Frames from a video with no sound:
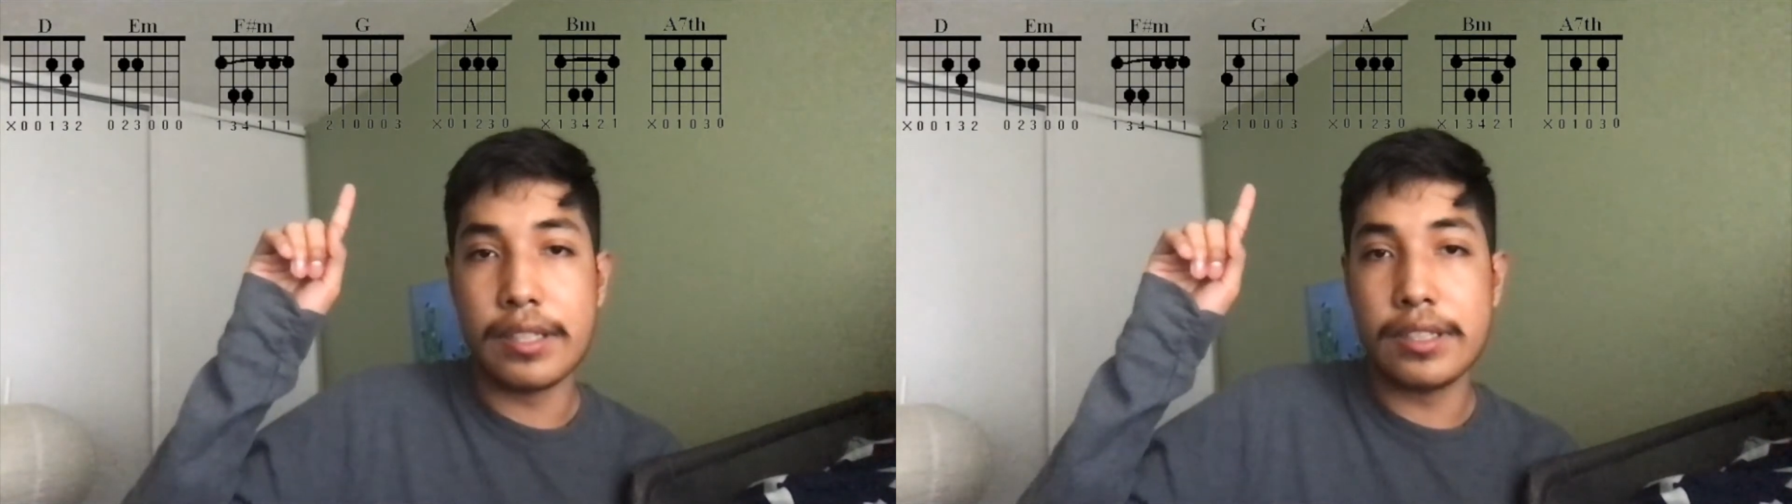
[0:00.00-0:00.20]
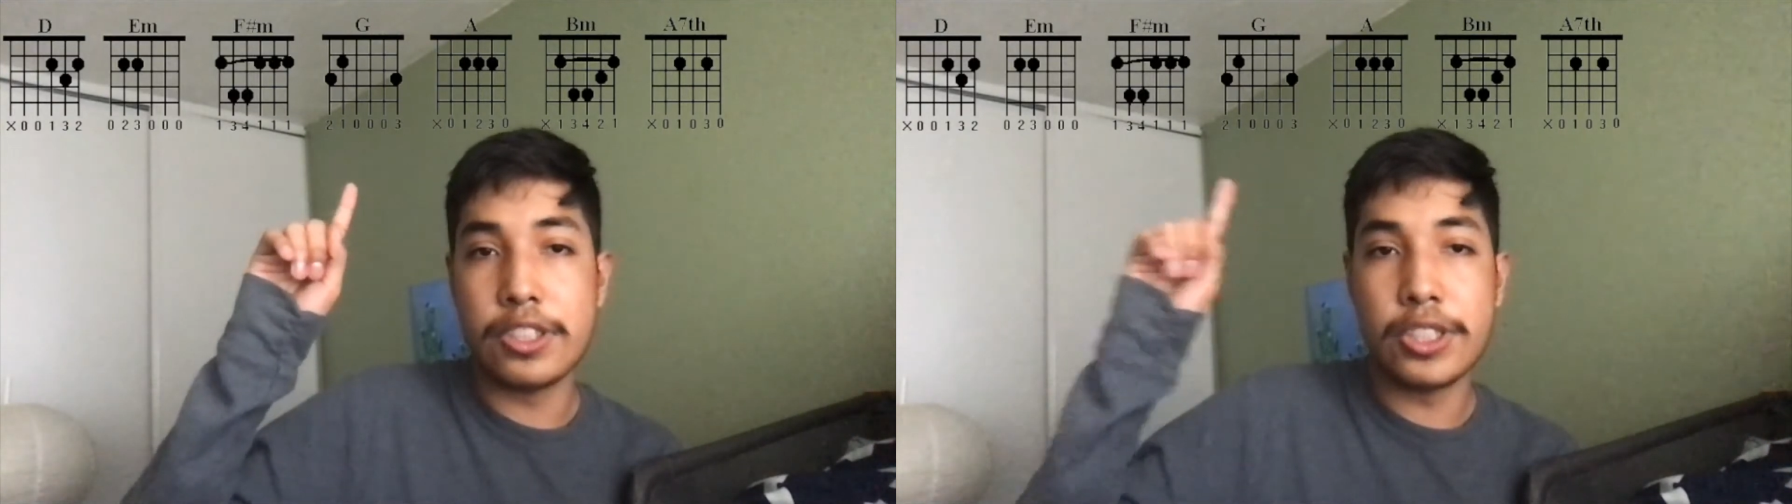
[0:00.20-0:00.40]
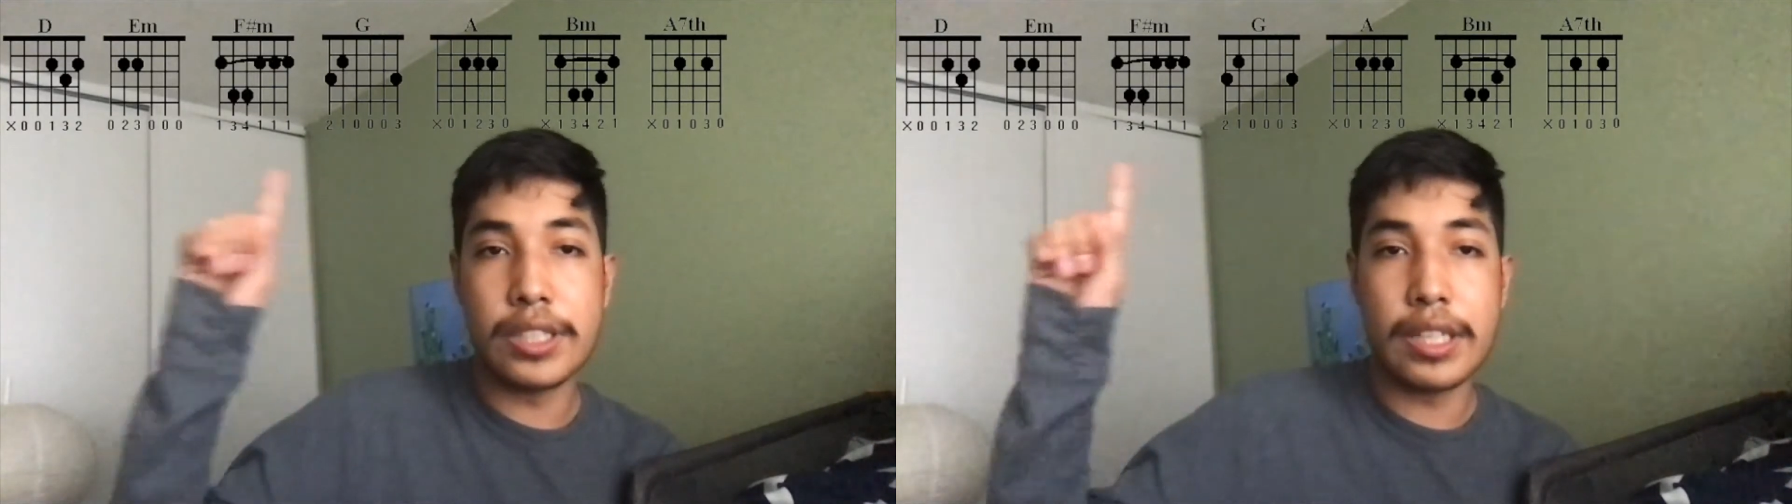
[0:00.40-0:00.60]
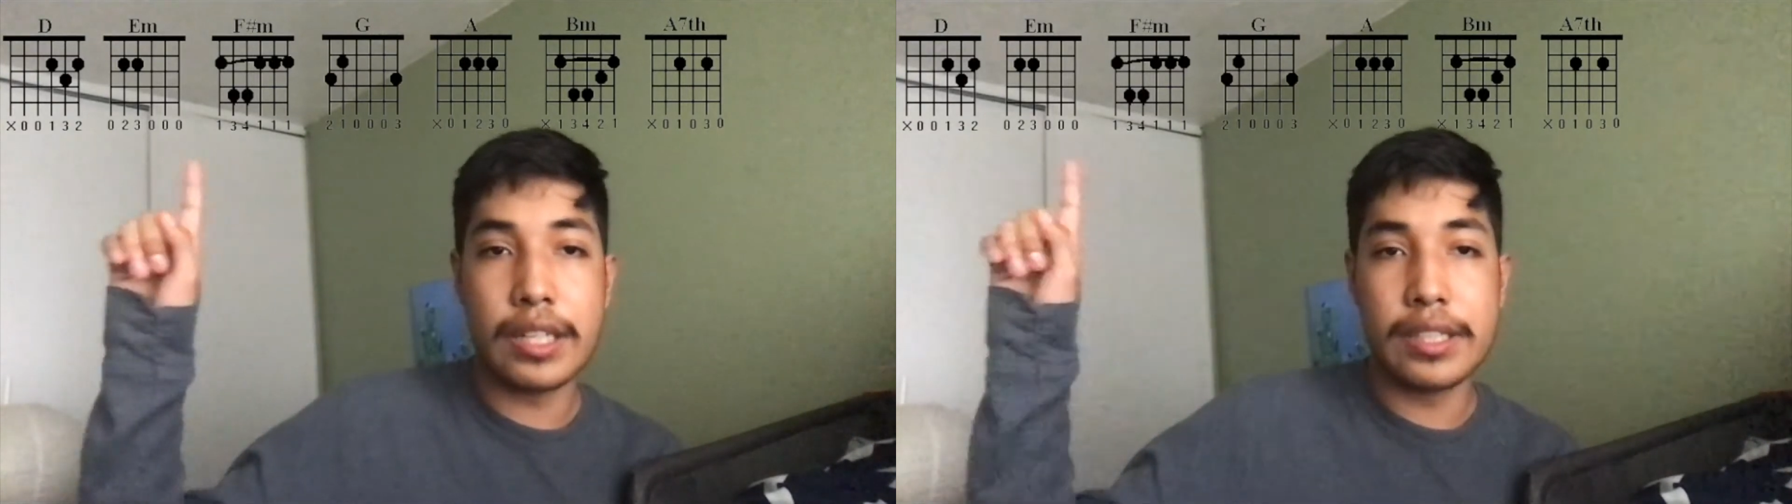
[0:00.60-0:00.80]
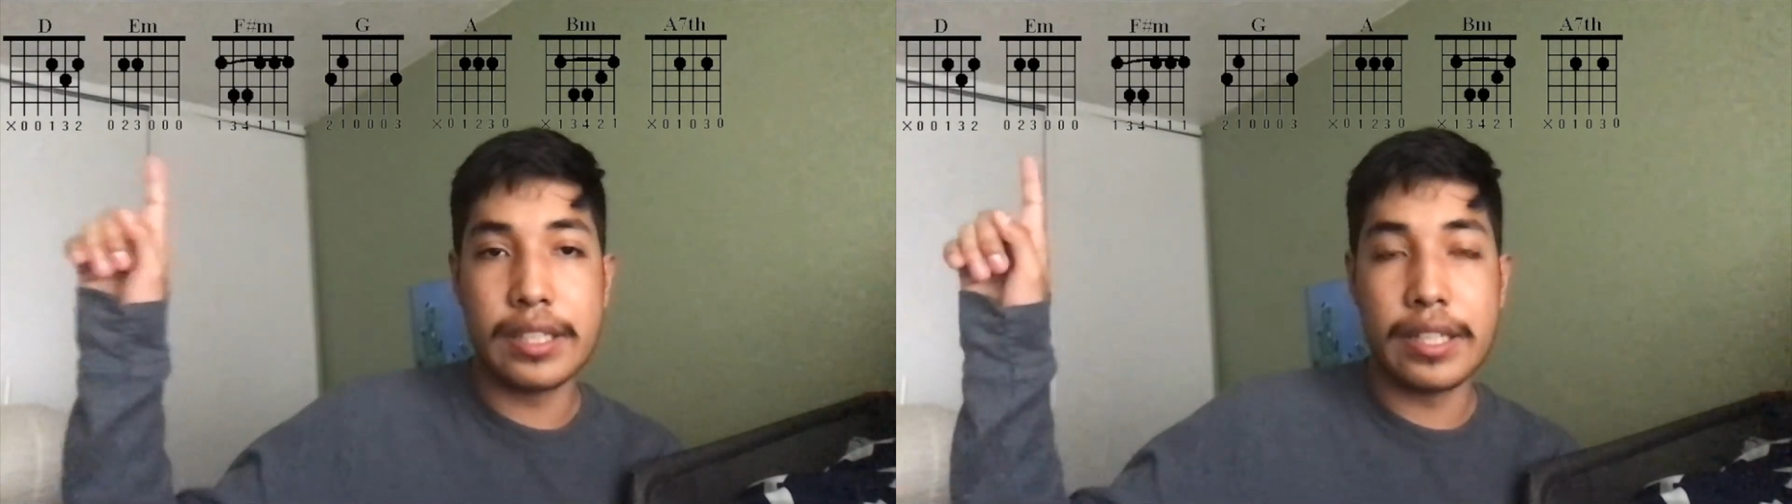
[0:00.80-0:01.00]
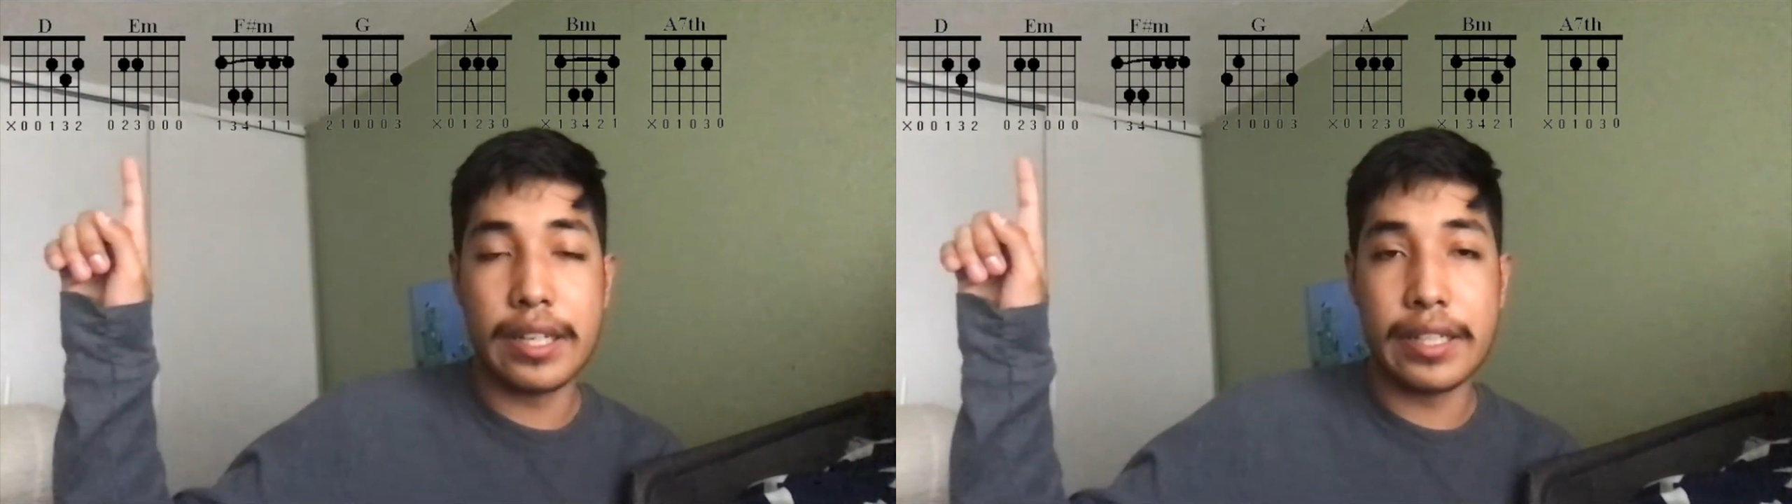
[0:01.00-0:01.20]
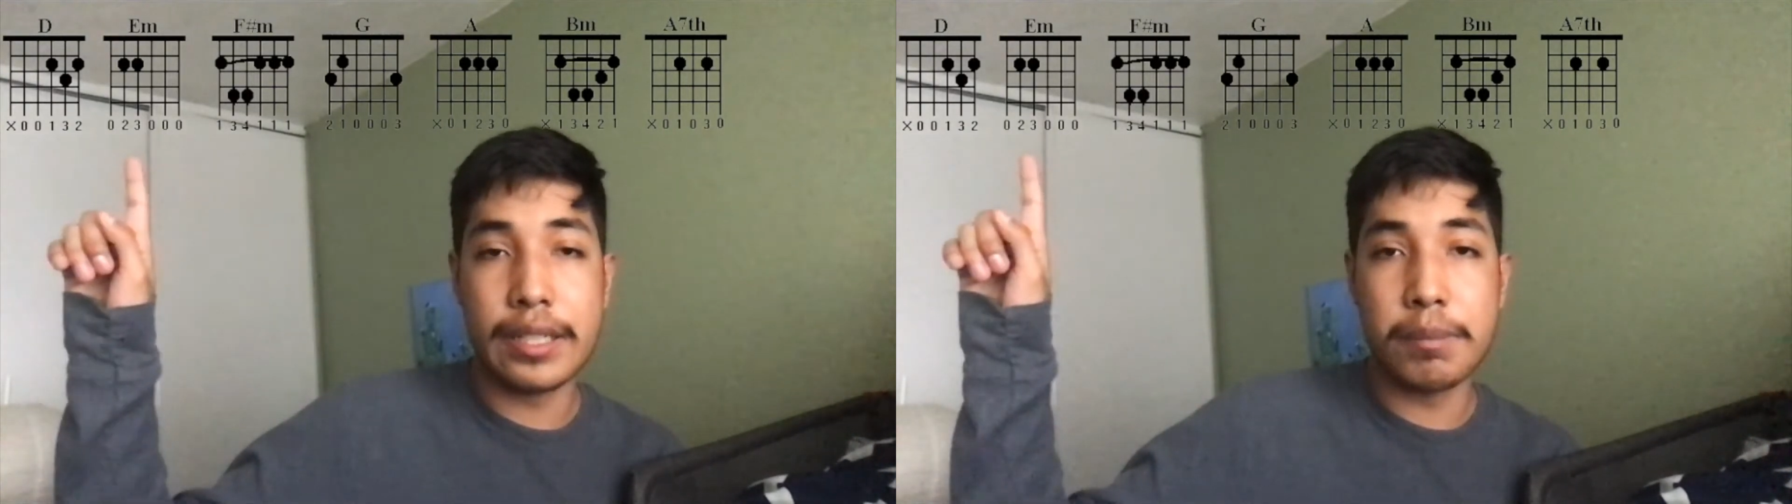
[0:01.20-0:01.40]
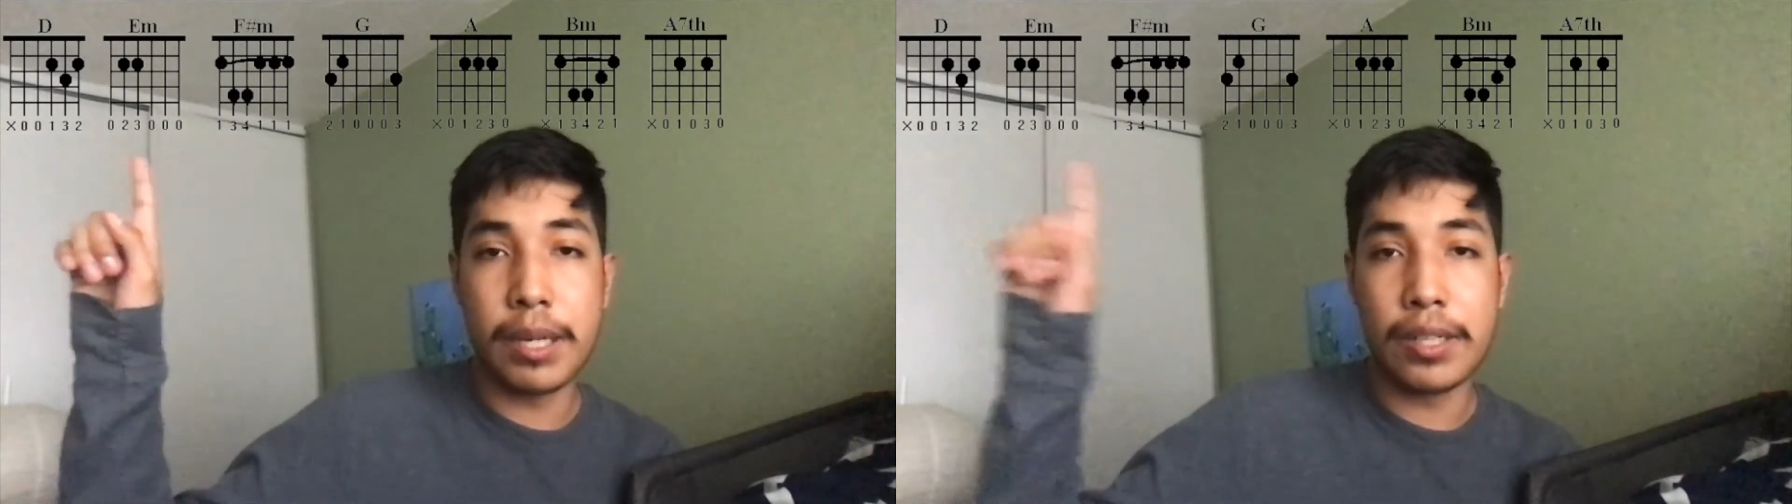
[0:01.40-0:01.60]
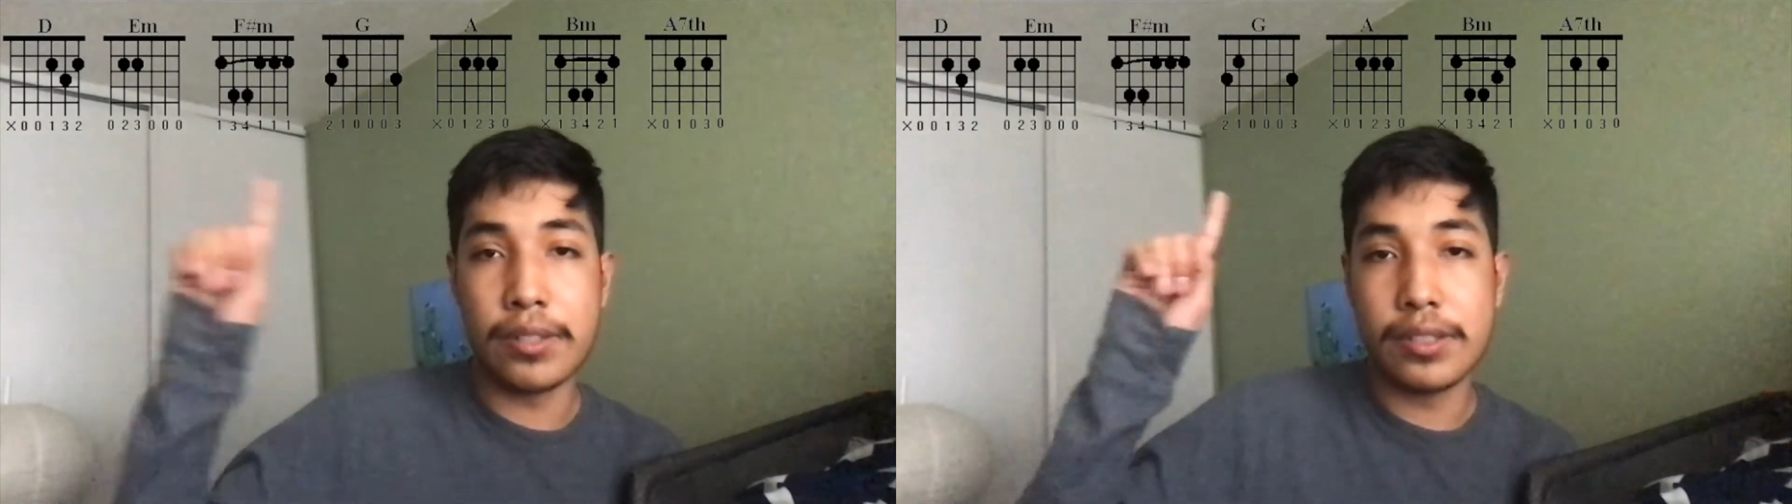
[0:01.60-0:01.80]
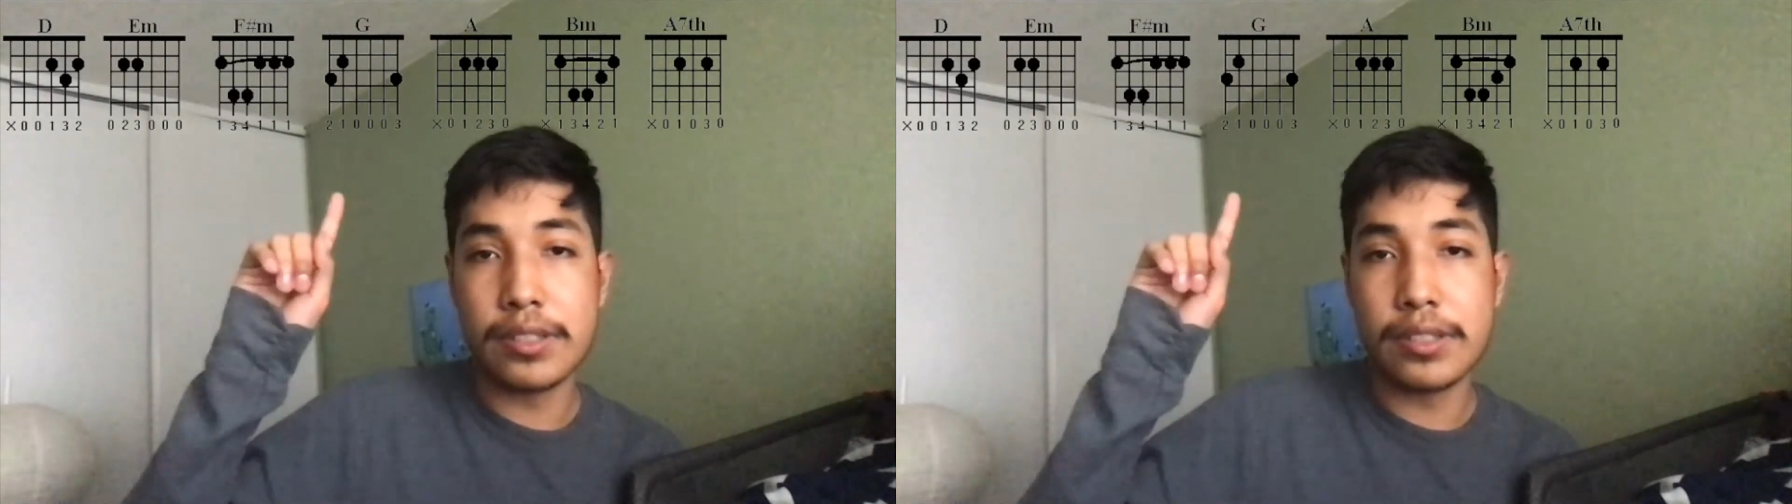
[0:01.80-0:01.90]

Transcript: G and the E minor.